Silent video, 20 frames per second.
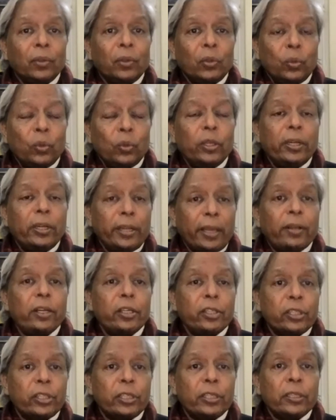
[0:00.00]
You need
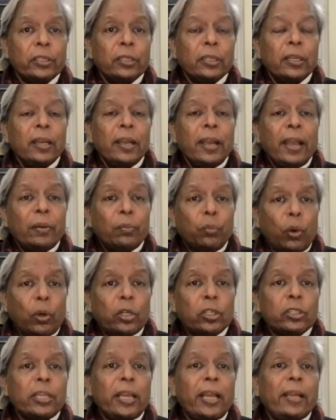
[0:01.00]
energy. And what
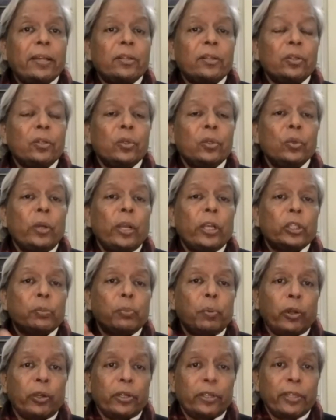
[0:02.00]
is that? You
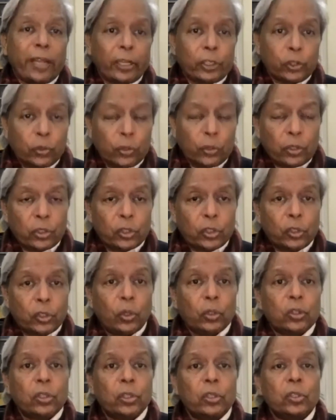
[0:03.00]
exploit natural
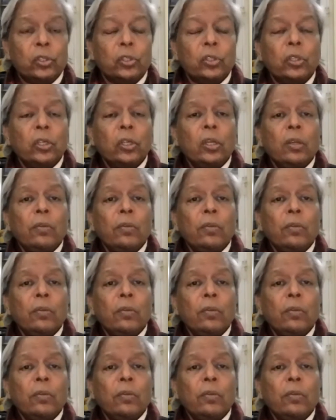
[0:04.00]
resources.